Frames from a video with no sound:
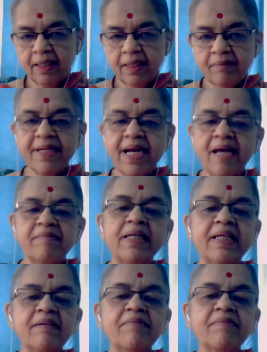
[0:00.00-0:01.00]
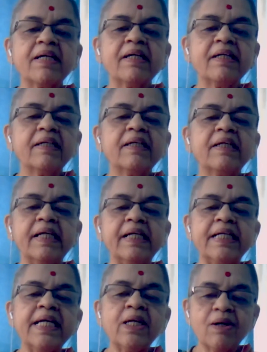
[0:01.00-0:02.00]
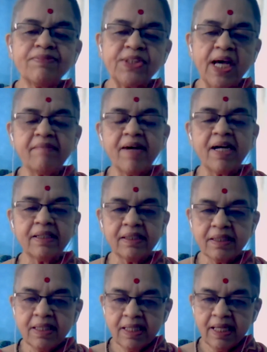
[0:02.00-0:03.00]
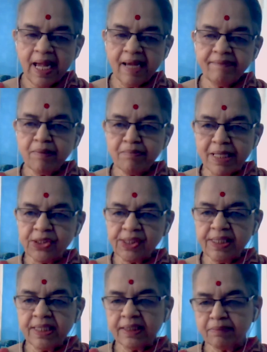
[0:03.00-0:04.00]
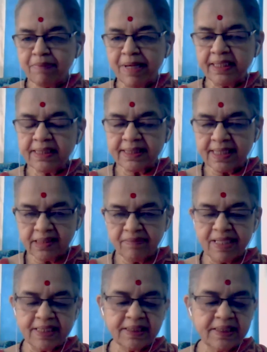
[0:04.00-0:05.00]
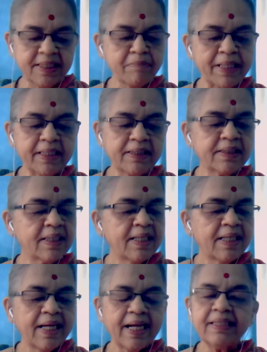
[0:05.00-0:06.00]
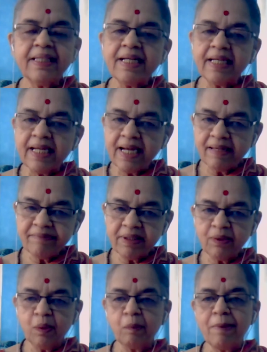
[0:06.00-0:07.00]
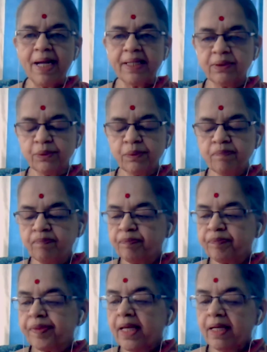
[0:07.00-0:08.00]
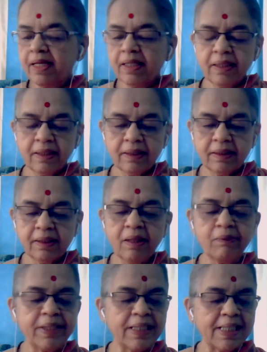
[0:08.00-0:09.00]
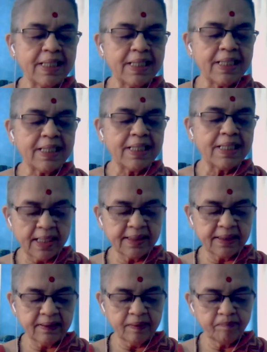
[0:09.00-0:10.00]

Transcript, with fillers: When I will give a critique of Charvaka, I will mention its merits as well as demerits. And then again, I will go back to uh, Kautilya's Arthashastra.